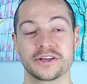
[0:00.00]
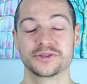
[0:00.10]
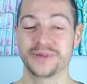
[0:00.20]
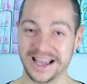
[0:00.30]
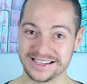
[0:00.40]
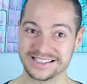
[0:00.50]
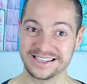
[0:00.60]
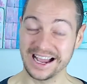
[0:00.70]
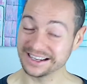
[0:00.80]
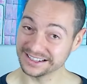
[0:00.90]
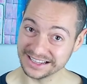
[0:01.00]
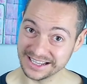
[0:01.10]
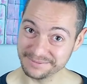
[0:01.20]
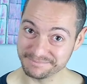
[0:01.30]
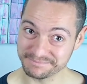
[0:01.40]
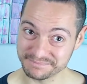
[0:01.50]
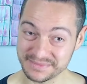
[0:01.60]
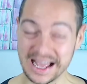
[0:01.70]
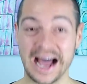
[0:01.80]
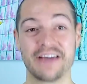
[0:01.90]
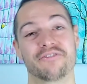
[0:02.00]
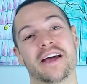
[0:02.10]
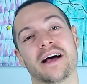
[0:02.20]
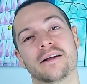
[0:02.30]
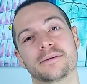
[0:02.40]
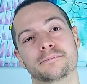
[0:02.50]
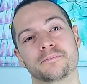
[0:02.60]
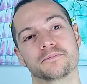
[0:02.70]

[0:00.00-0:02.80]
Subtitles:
So yes, technically I failed.